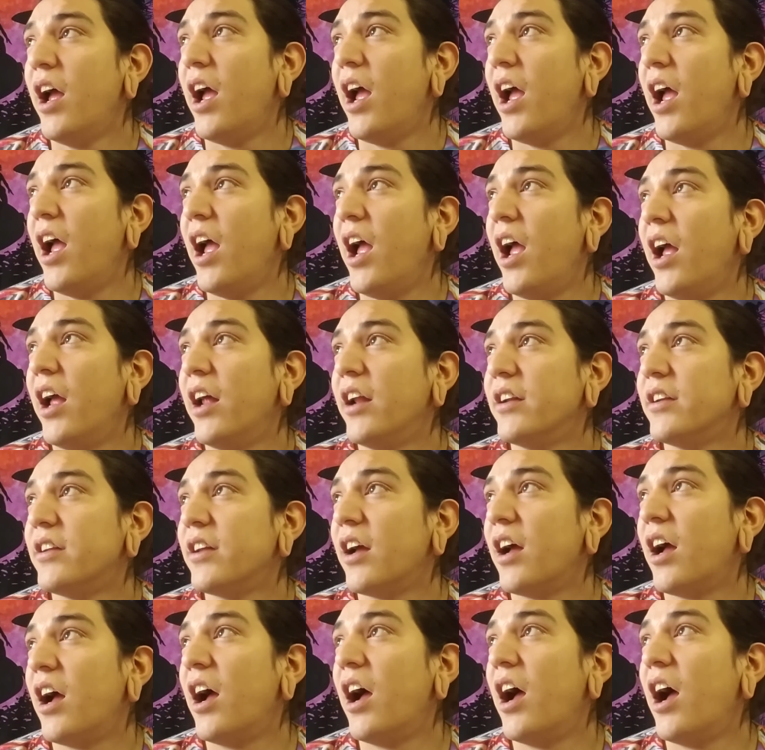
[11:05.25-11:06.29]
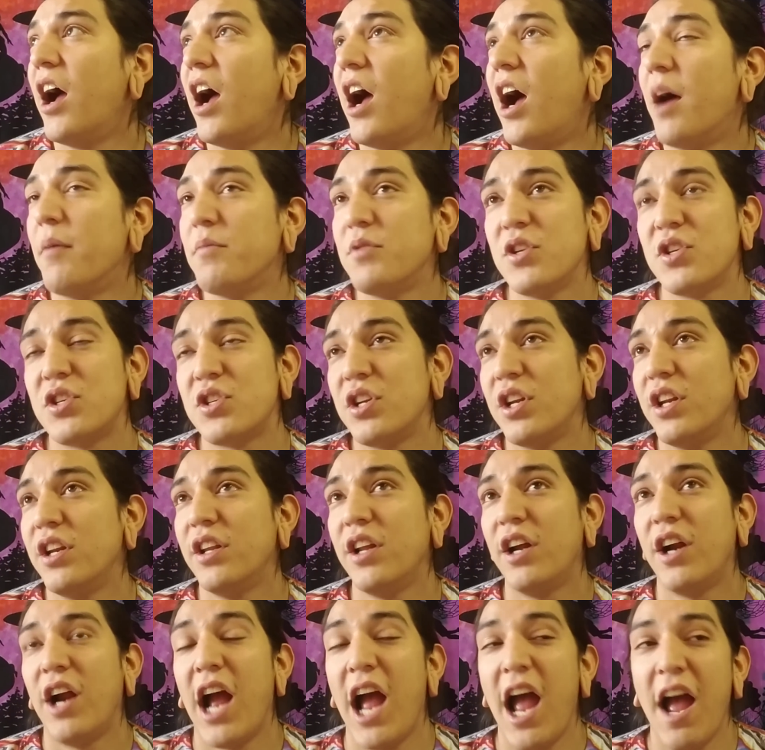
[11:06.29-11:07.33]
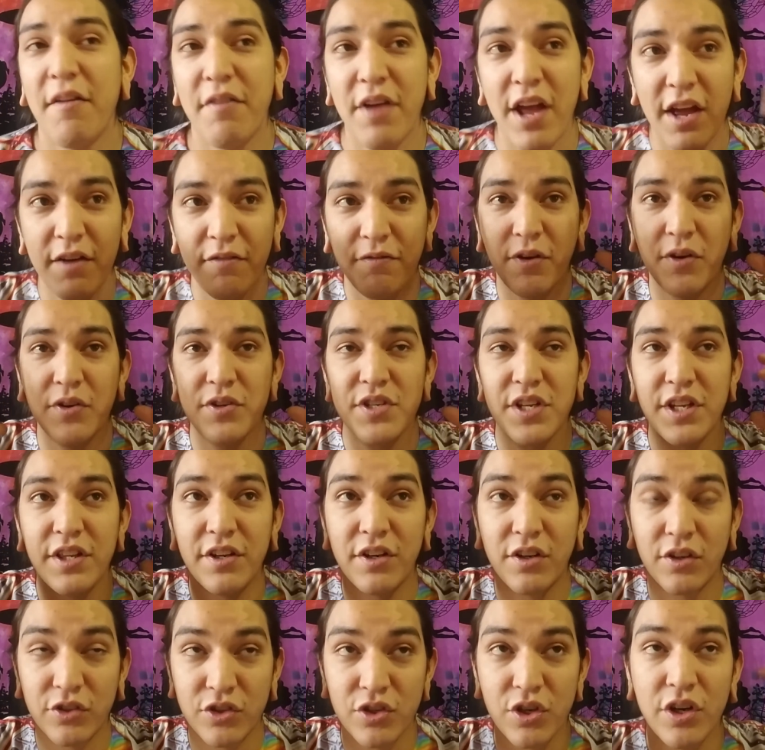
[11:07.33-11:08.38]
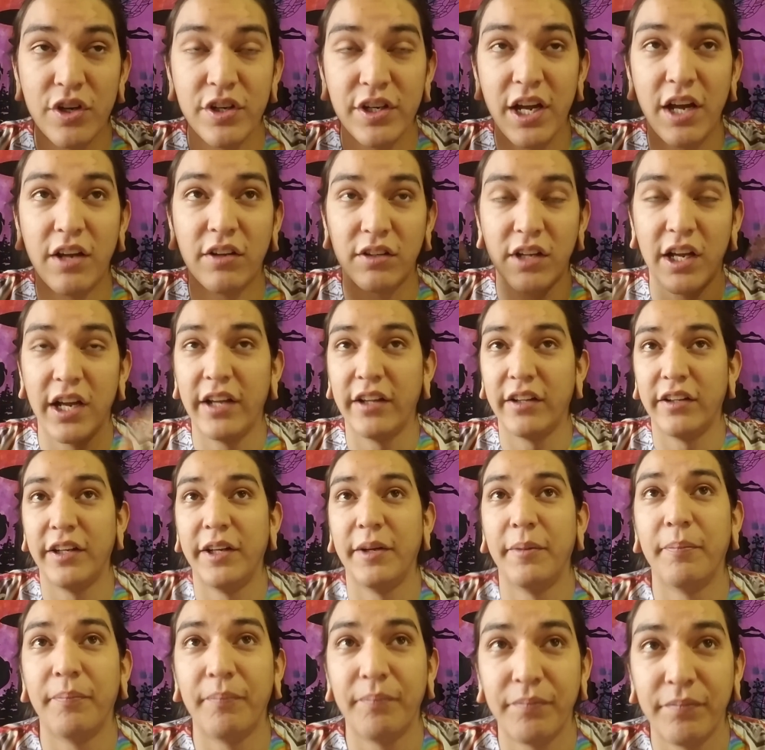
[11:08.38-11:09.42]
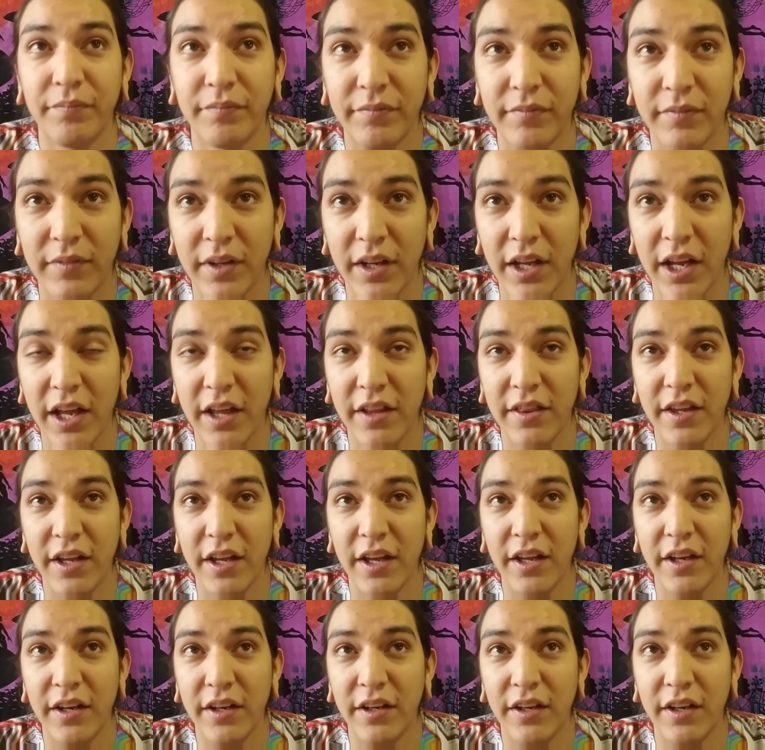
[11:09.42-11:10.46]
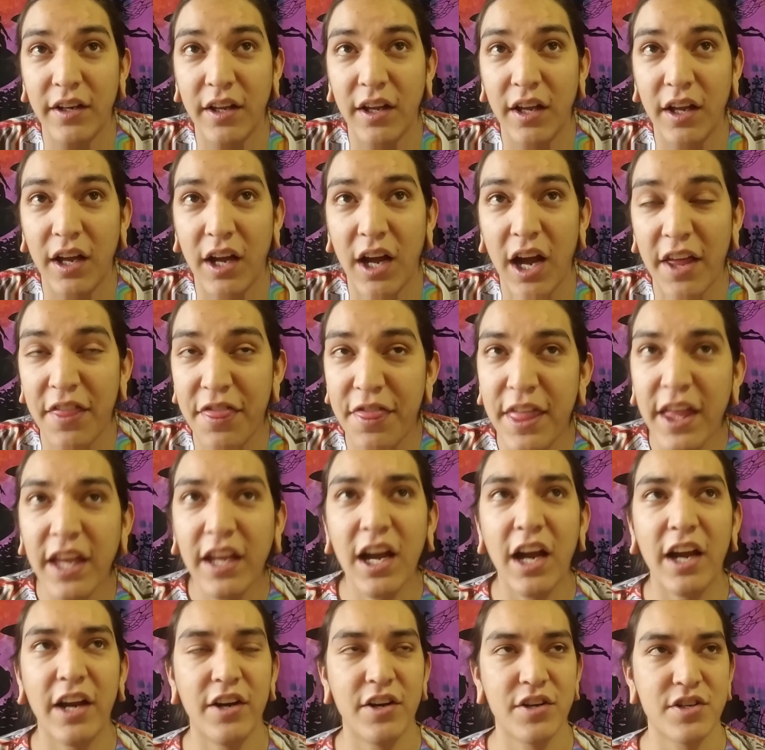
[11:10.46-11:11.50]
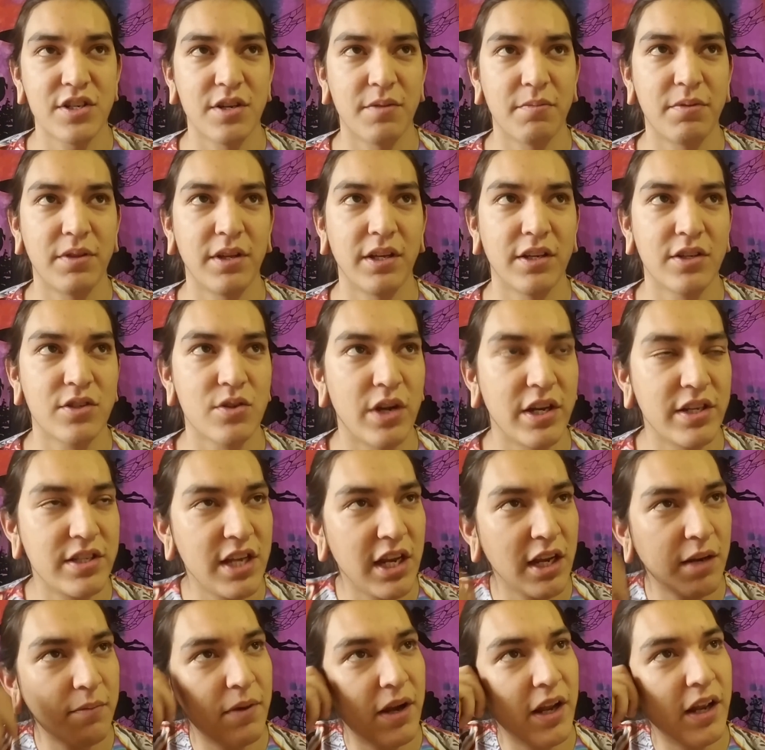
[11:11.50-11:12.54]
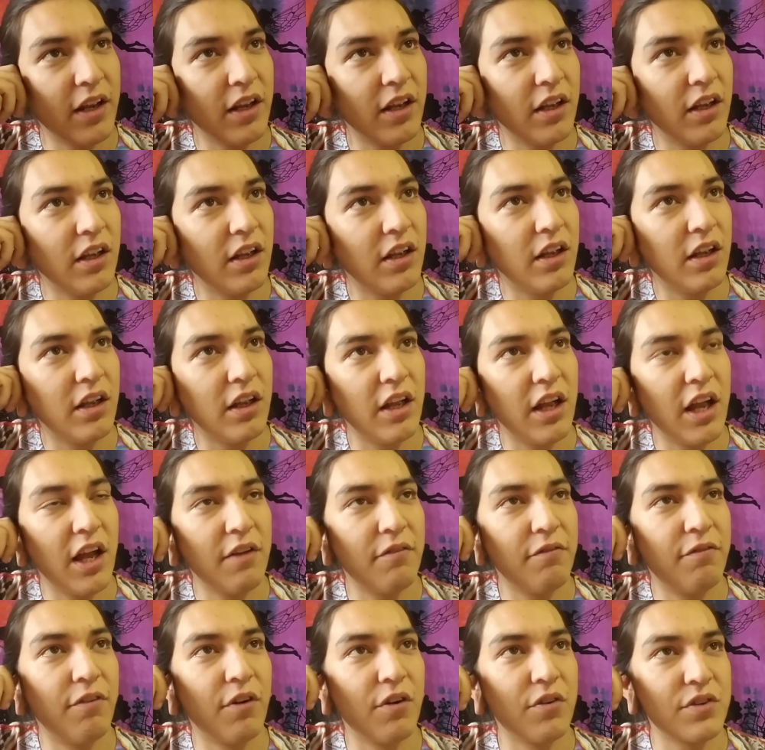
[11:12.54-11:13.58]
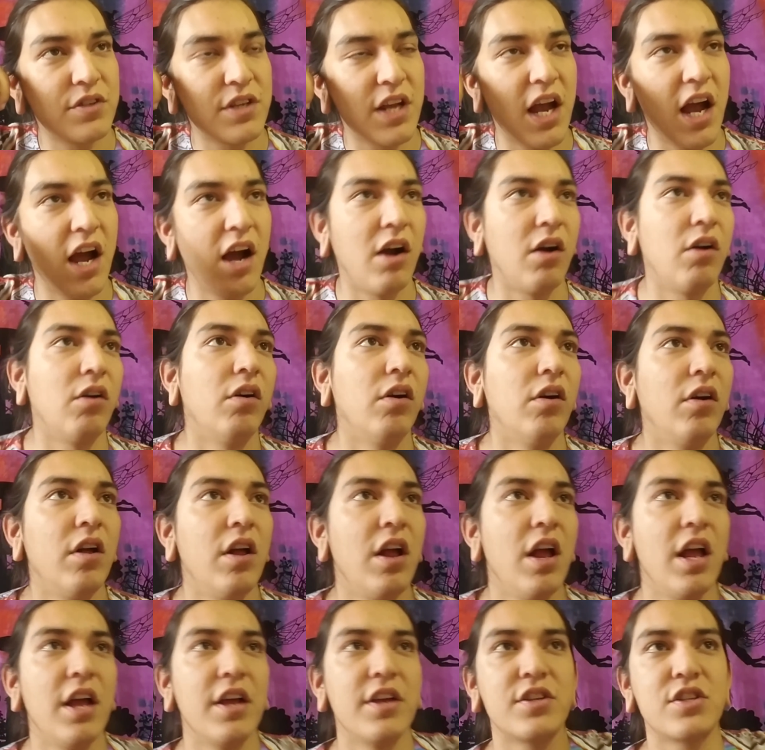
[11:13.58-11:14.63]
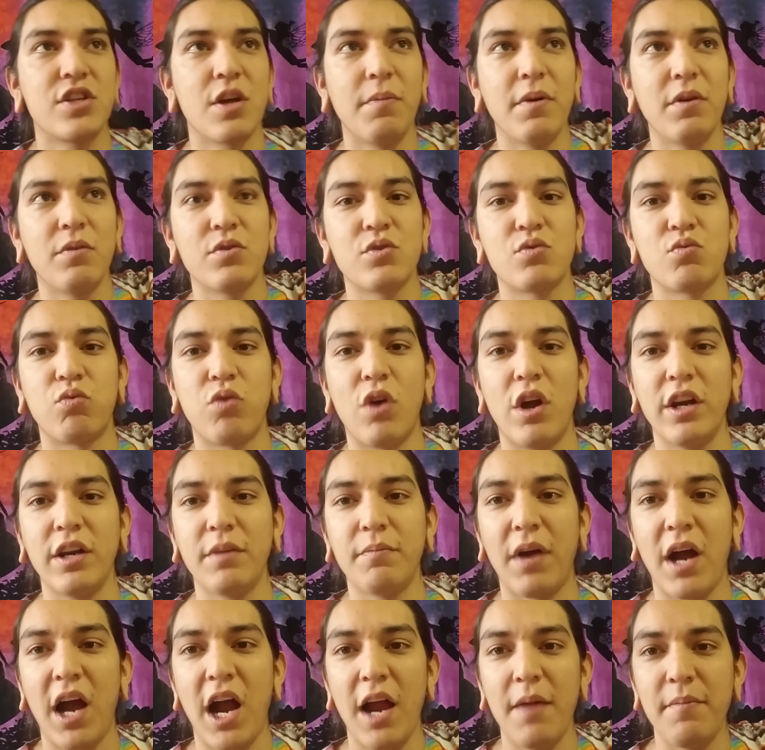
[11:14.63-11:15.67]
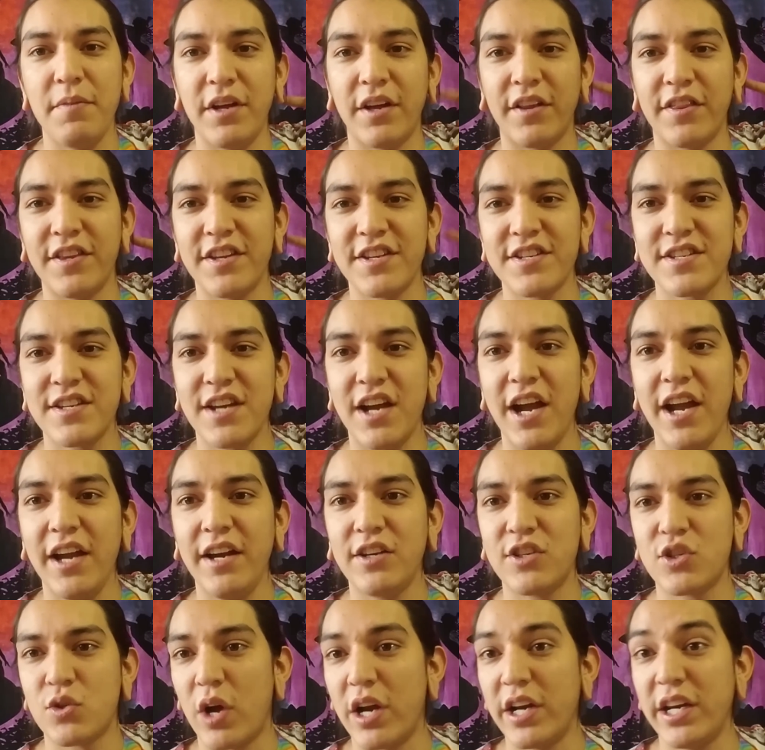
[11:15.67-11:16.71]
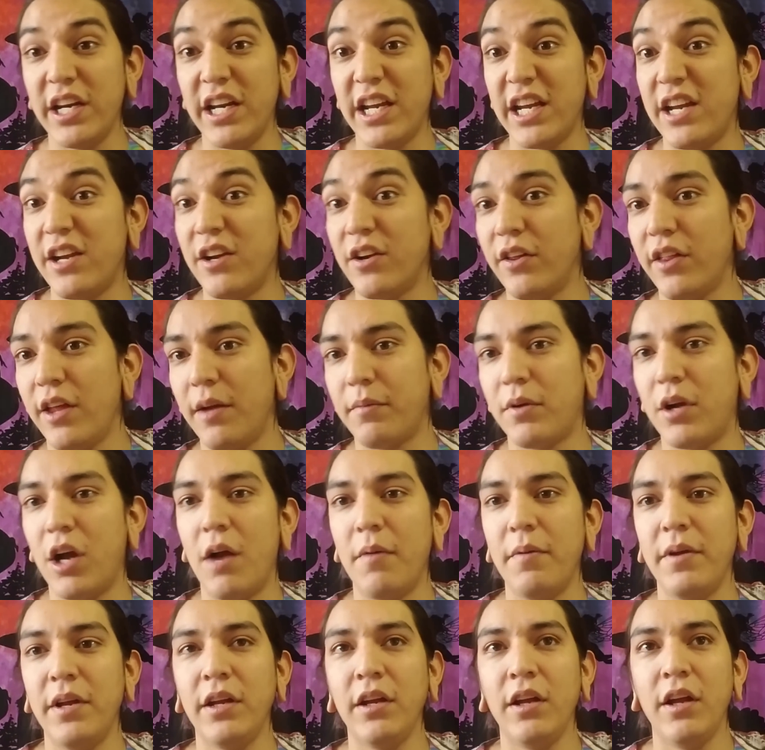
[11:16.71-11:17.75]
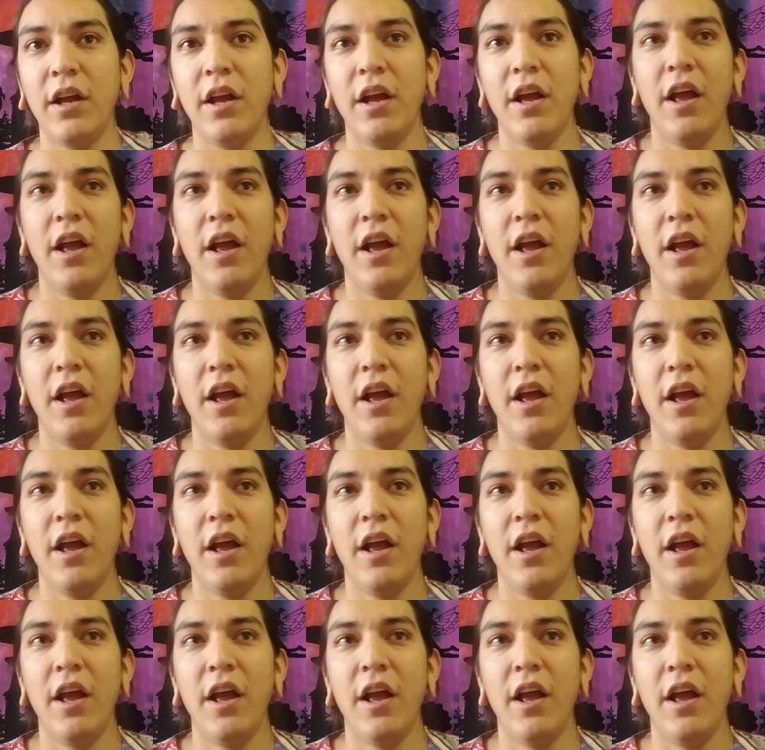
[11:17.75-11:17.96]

And I'm just sitting there. I have headphones in there, turned down lightly. And then I think I hear something. So I take my headphones out. Someone was running behind me on this side, so I didn't hear them coming.